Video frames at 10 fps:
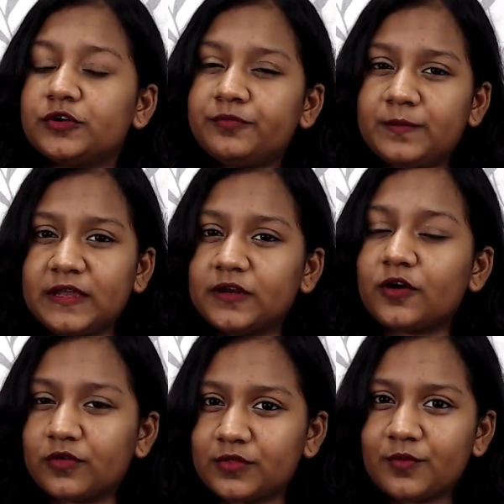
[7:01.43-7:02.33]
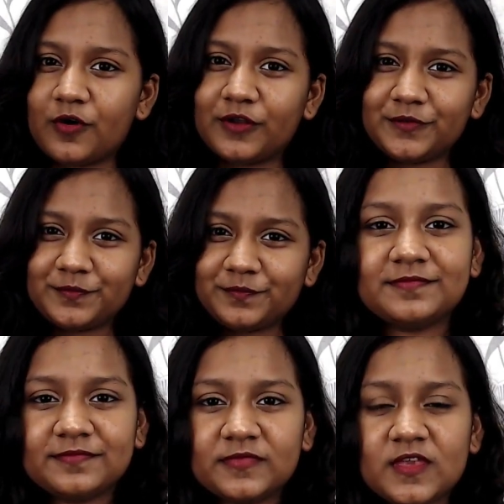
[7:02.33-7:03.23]
of paint on the wall.
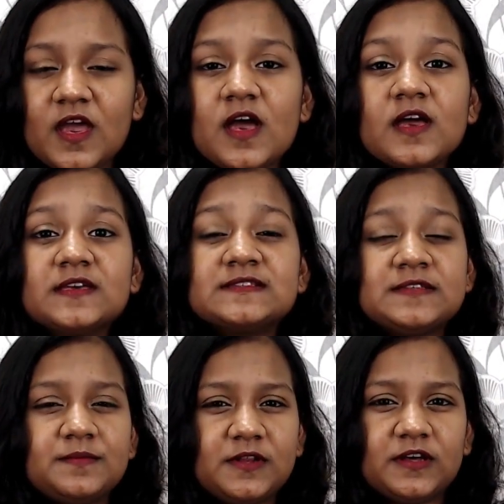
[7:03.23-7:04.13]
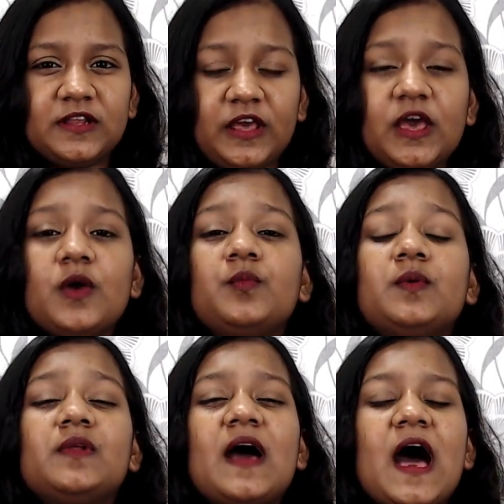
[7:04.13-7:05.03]
Similarly, we
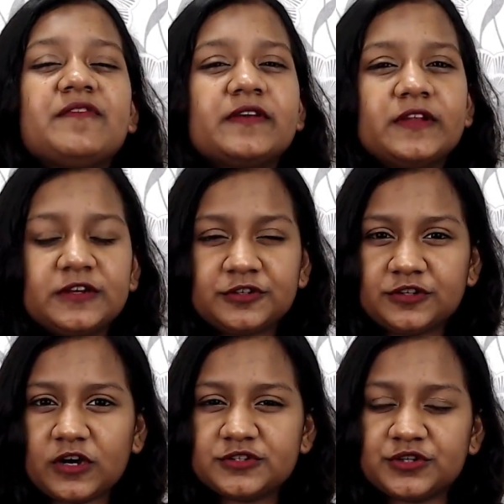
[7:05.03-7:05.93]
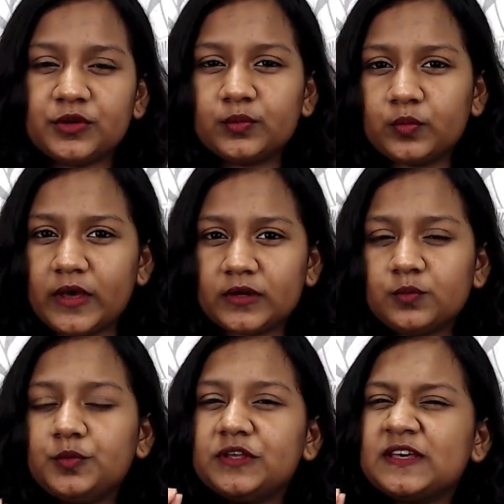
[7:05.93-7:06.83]
will have an introduction where
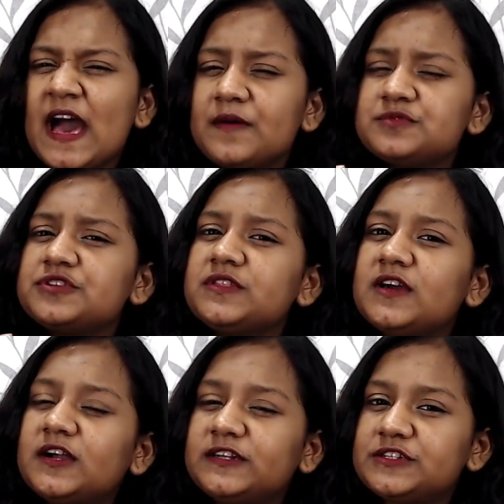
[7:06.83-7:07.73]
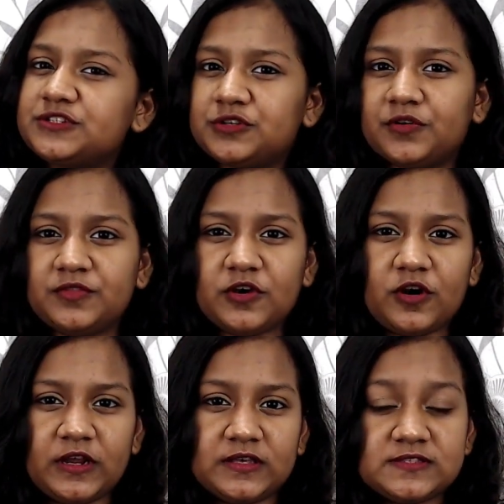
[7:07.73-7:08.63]
we capture the attention of the
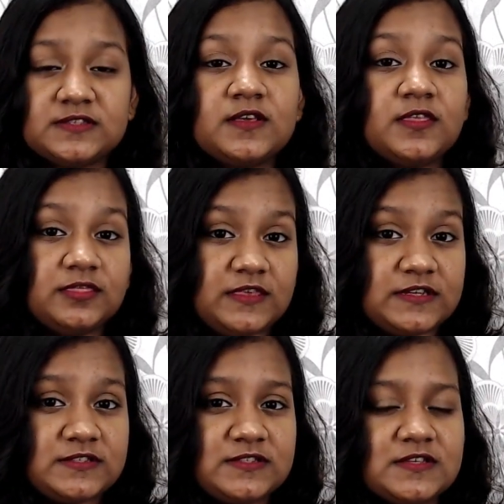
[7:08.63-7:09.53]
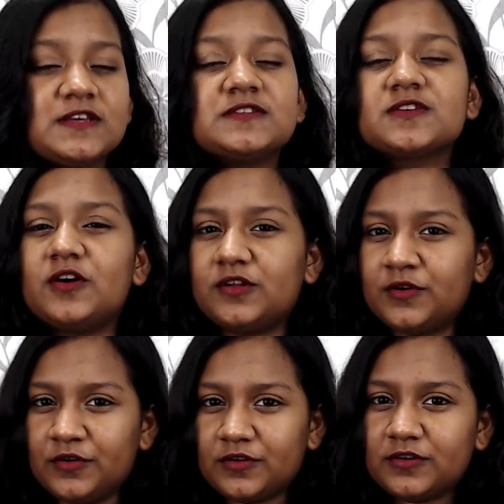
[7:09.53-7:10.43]
audience. This is called a
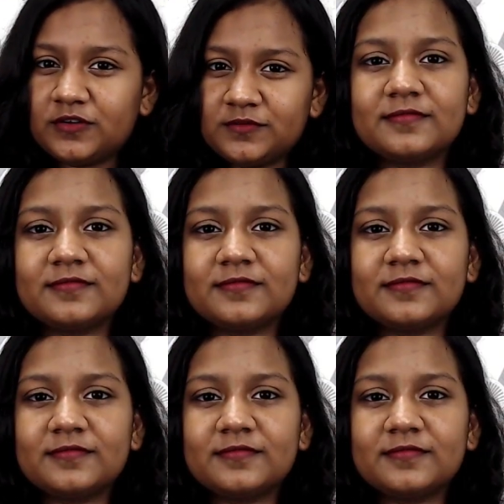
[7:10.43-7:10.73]
hook.